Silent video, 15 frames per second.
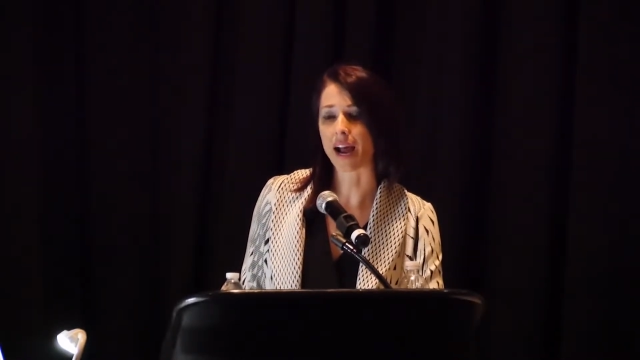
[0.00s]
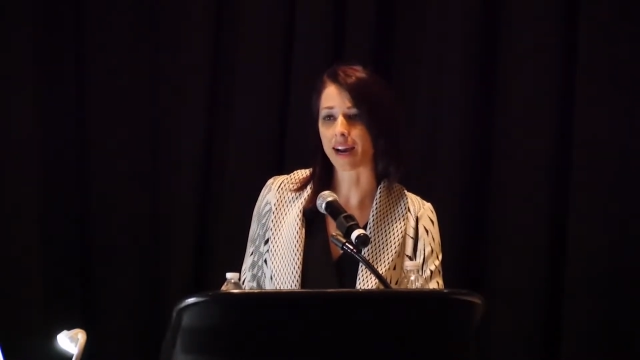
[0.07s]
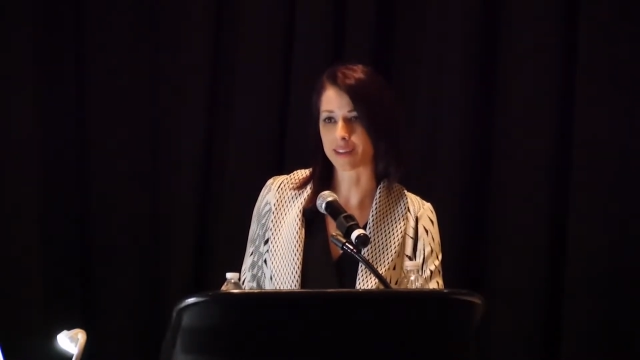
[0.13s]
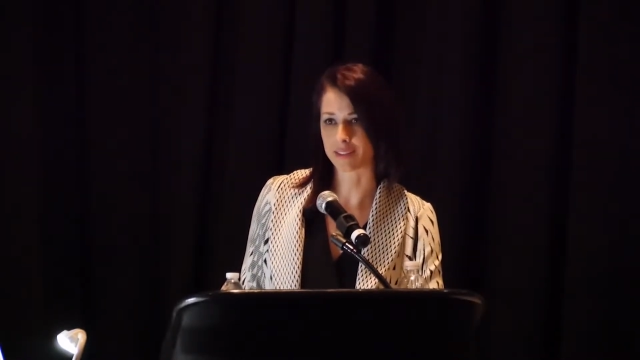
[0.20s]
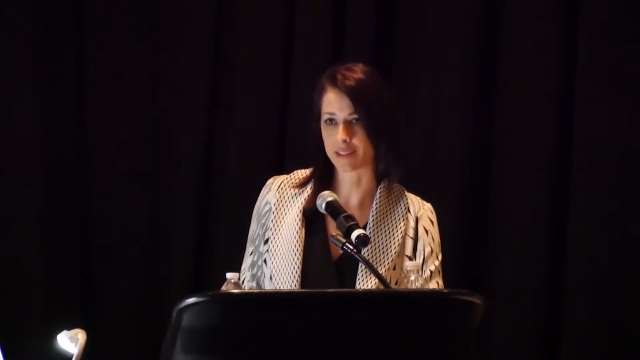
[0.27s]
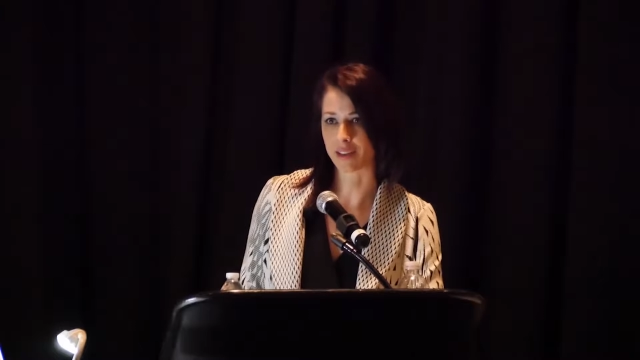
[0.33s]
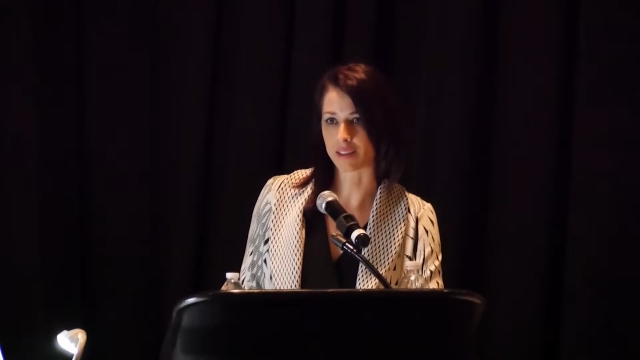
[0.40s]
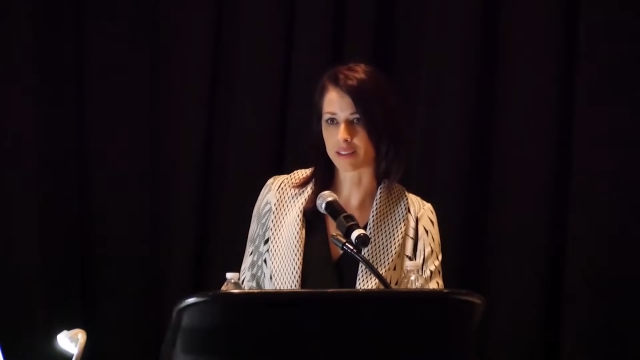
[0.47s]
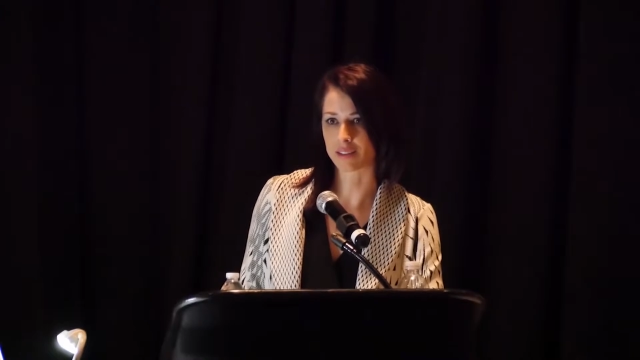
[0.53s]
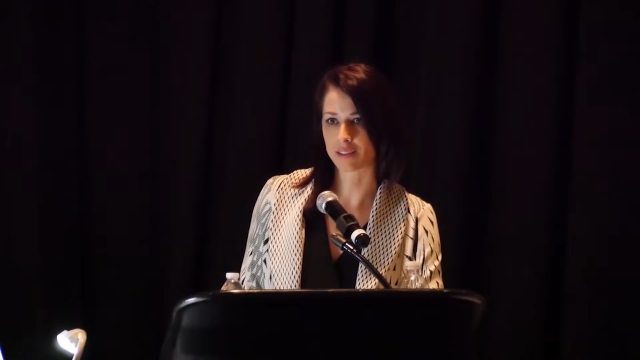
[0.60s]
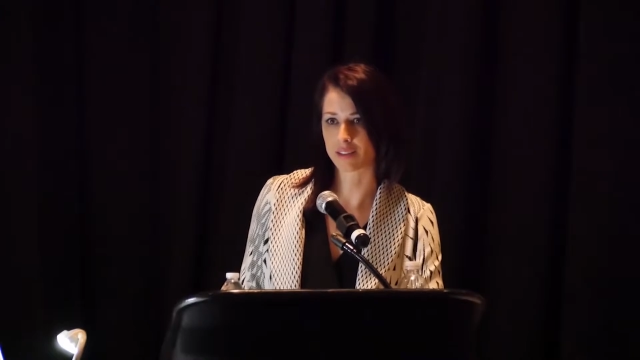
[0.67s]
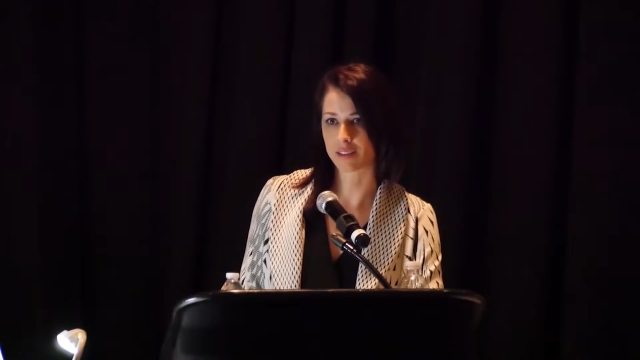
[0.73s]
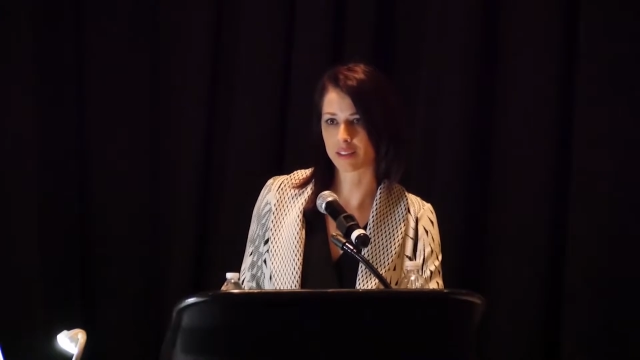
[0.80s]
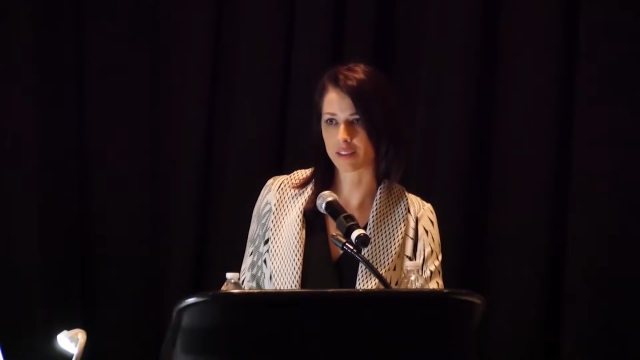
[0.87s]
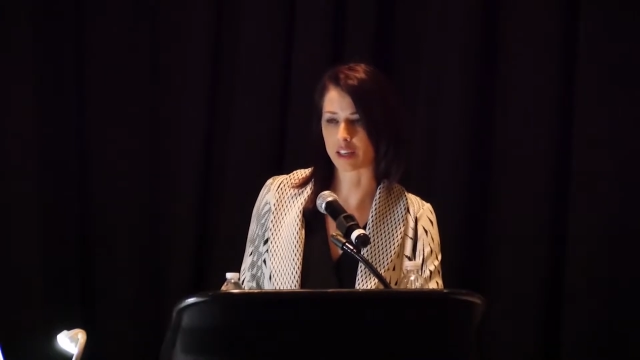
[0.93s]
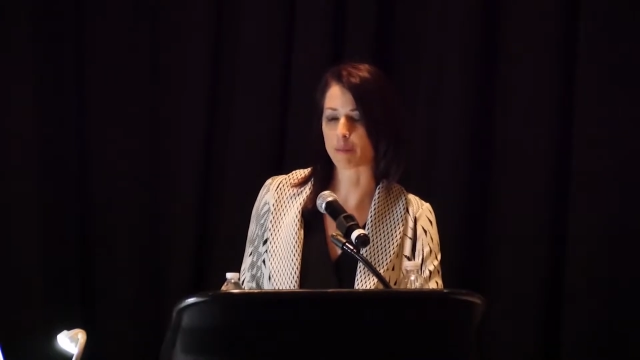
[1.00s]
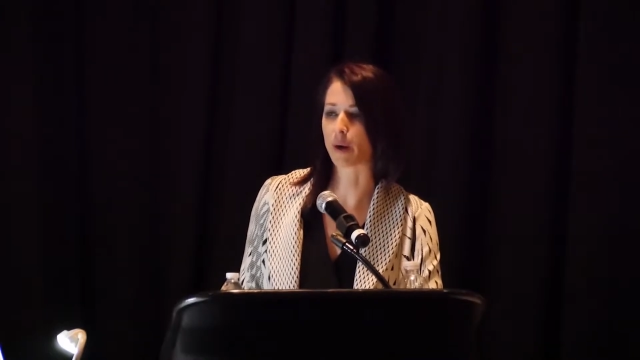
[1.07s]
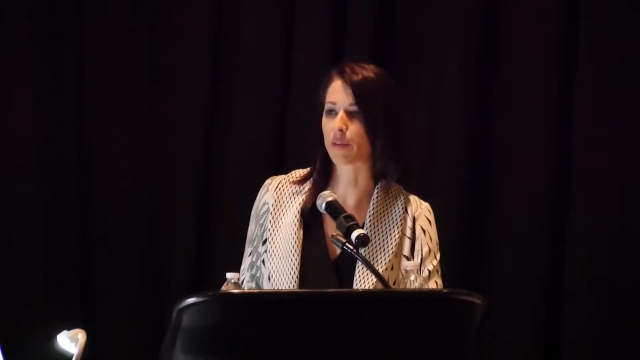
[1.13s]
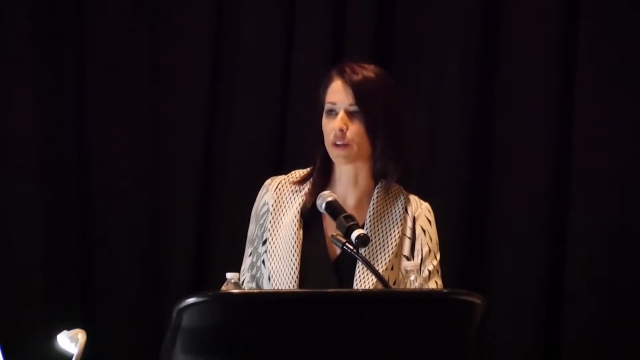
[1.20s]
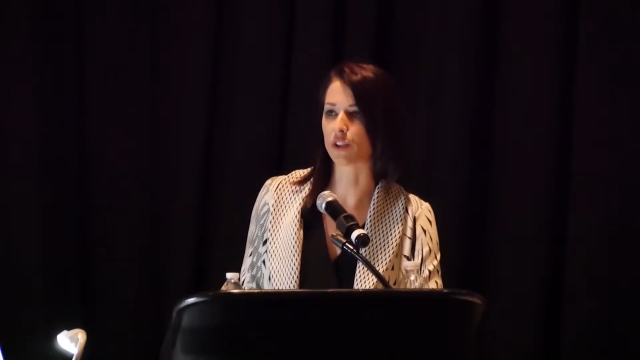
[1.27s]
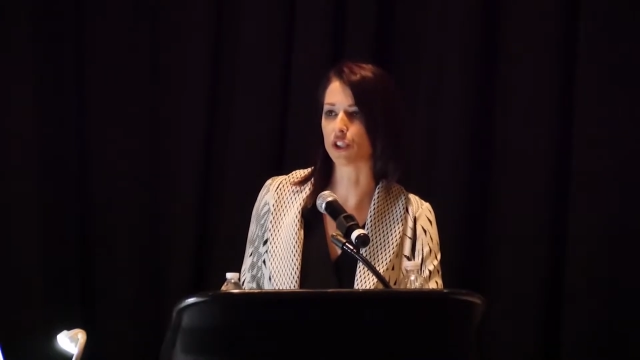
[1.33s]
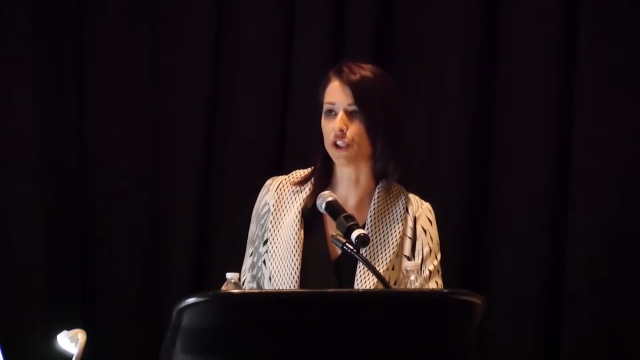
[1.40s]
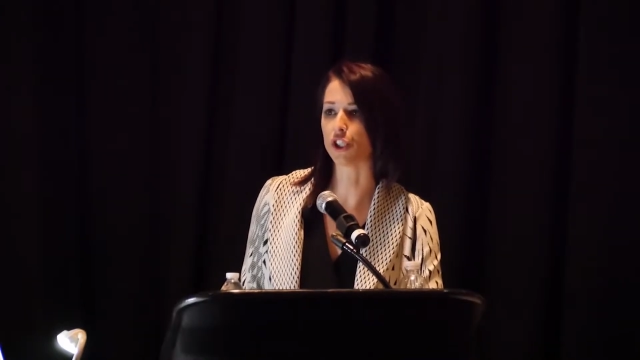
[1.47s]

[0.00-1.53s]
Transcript: access than about their